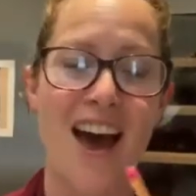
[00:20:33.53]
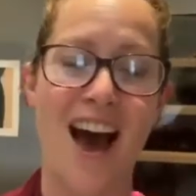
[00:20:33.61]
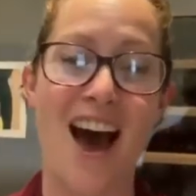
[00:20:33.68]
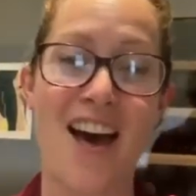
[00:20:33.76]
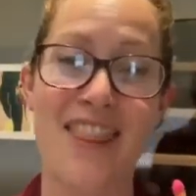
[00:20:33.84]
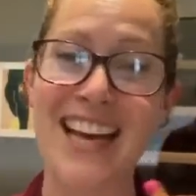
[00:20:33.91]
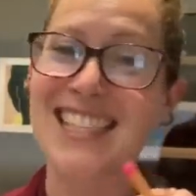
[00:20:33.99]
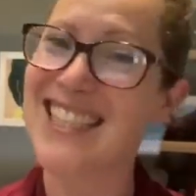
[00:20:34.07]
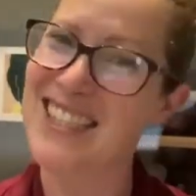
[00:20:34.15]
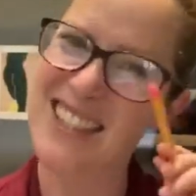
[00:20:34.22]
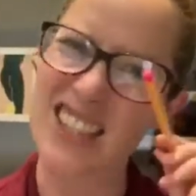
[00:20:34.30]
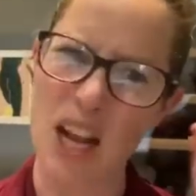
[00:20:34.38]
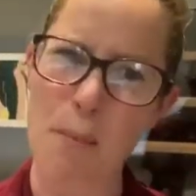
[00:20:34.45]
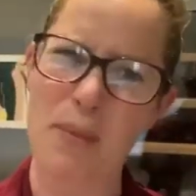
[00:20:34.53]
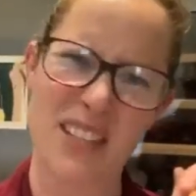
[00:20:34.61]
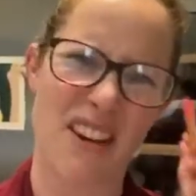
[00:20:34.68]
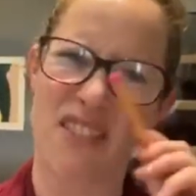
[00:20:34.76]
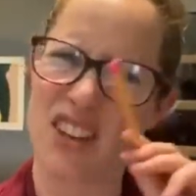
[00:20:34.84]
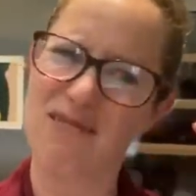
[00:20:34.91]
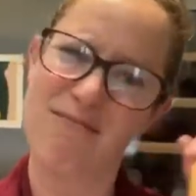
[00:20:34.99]
That's number
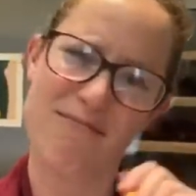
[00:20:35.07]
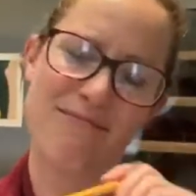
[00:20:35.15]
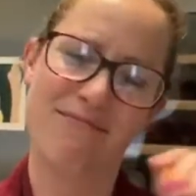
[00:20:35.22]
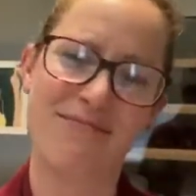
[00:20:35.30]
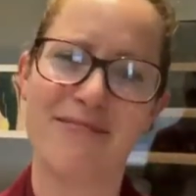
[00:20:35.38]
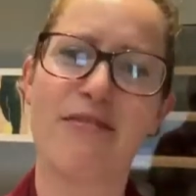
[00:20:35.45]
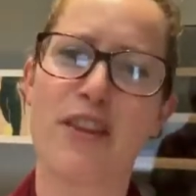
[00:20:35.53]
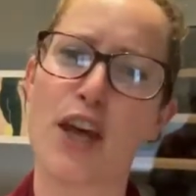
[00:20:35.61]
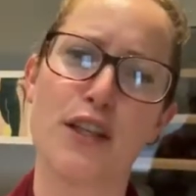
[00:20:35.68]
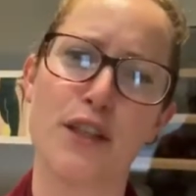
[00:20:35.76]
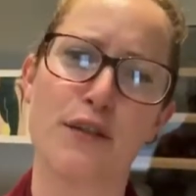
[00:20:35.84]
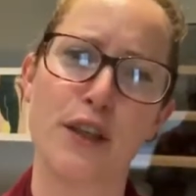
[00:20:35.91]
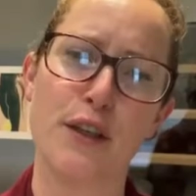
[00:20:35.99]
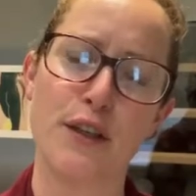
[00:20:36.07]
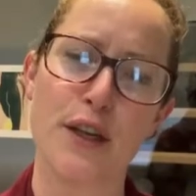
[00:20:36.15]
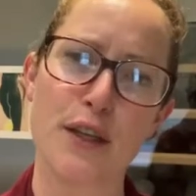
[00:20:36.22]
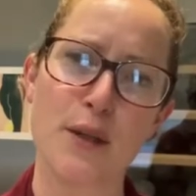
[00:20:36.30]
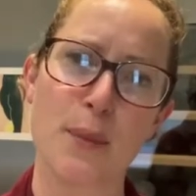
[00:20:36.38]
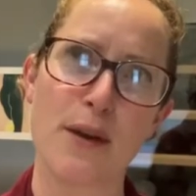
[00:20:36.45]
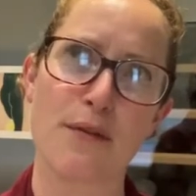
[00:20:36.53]
7, for those of you who
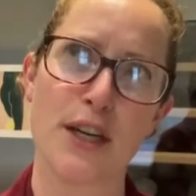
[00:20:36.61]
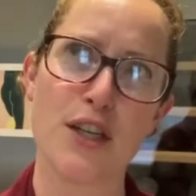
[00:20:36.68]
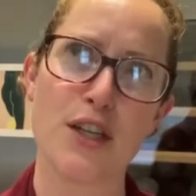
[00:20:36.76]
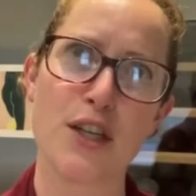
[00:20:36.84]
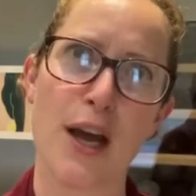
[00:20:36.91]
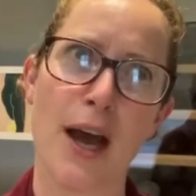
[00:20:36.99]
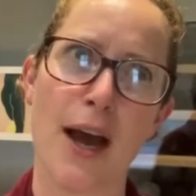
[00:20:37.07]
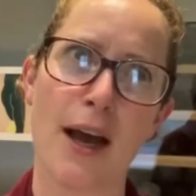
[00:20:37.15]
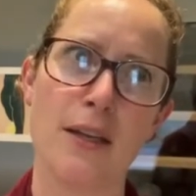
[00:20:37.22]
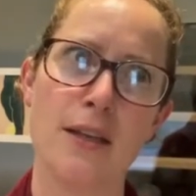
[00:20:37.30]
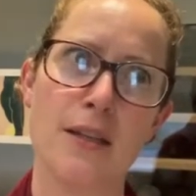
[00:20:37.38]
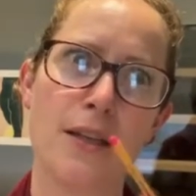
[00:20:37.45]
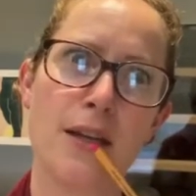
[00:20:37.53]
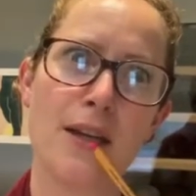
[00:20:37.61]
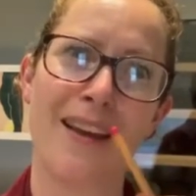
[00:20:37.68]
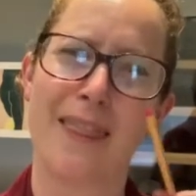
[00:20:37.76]
don't speak French and